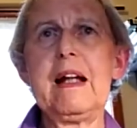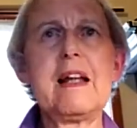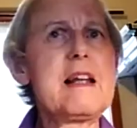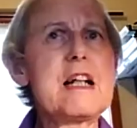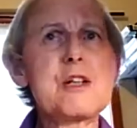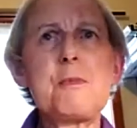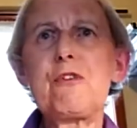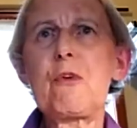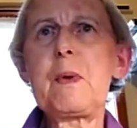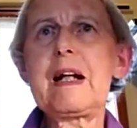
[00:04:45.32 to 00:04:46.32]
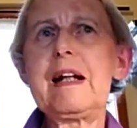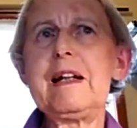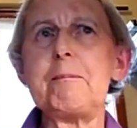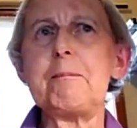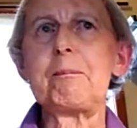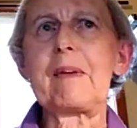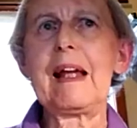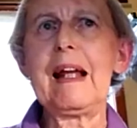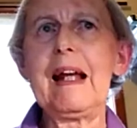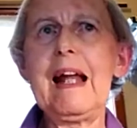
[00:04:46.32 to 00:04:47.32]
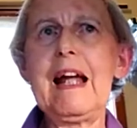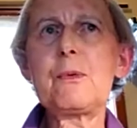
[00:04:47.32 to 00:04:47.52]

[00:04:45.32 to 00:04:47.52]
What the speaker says: Things moved quickly. Land